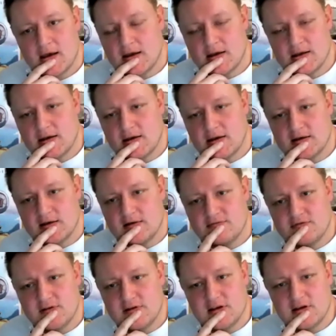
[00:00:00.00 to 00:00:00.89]
I, I
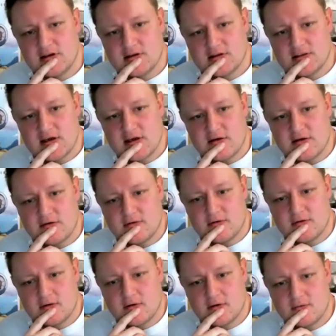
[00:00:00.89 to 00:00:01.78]
never needed that,
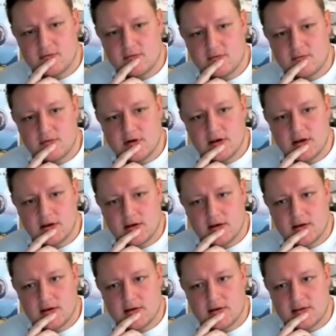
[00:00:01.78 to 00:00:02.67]

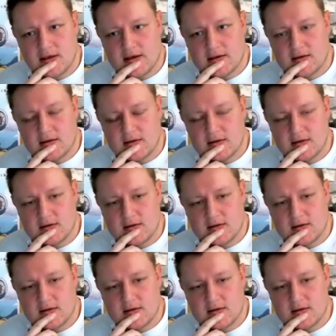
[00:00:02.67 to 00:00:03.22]
uh, that